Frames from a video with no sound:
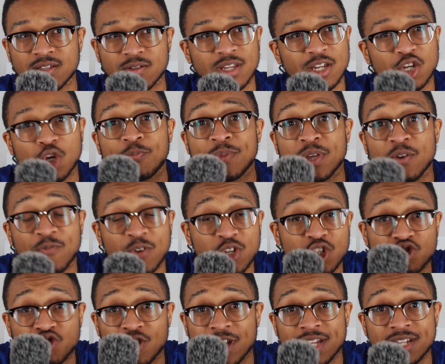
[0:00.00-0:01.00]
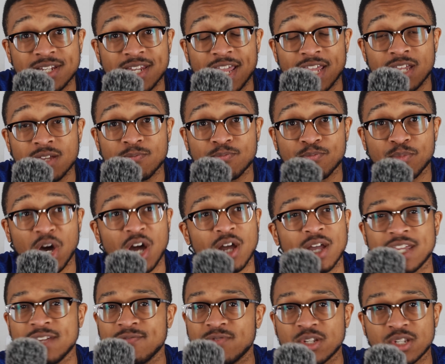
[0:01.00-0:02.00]
It could be a frustrating day, but
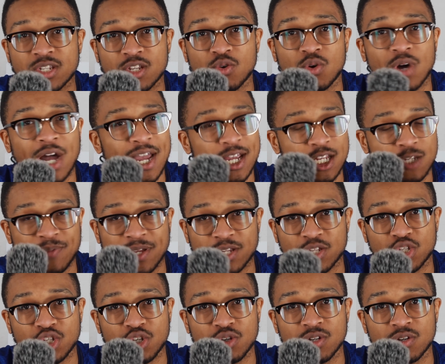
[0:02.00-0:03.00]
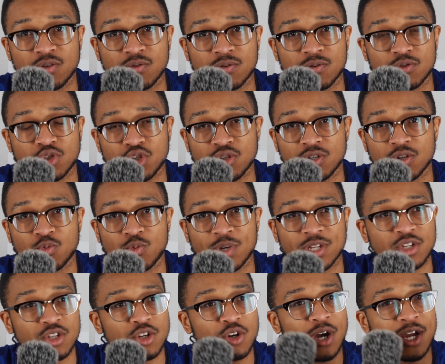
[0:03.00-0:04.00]
even still, I expect a 2-0
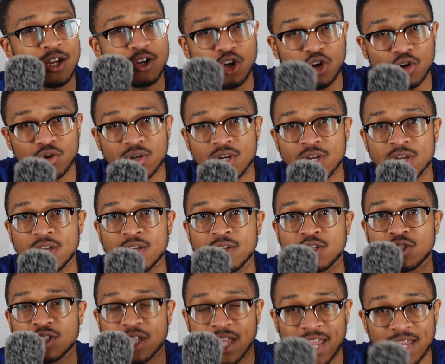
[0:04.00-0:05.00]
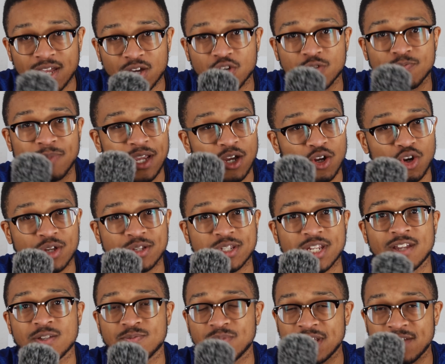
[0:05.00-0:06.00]
win. I know De Gea could make a lot of
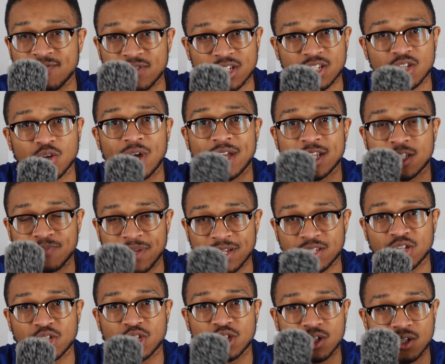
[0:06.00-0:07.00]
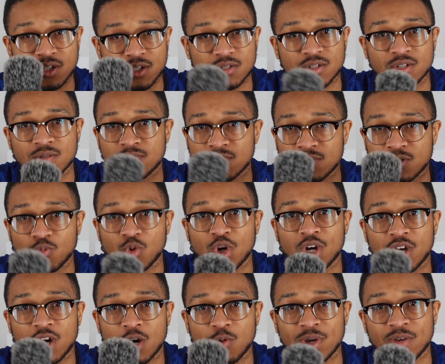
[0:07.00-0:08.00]
saves, but even still, I expect us to
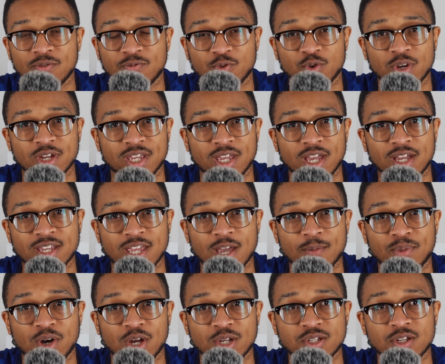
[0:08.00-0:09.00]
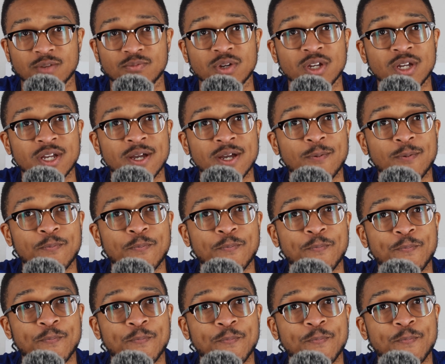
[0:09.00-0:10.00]
work our way through it and get past them.
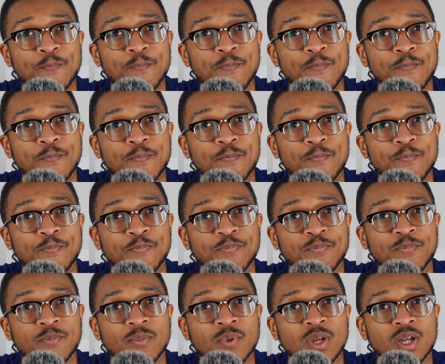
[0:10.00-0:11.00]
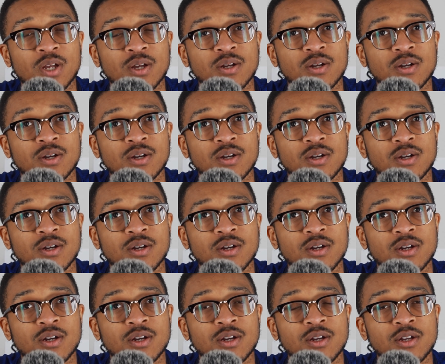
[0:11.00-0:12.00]
Cristiano Ronaldo. I haven't heard you
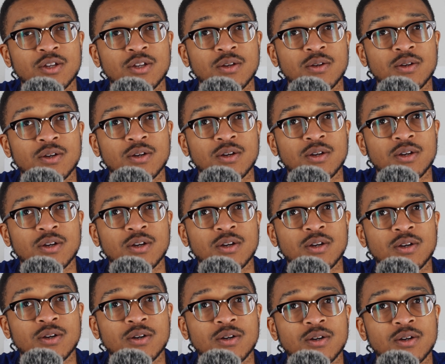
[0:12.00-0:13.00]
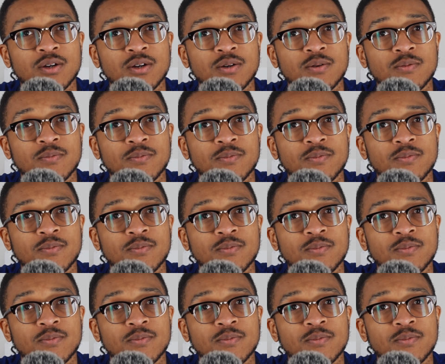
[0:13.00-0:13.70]
mention any threat of.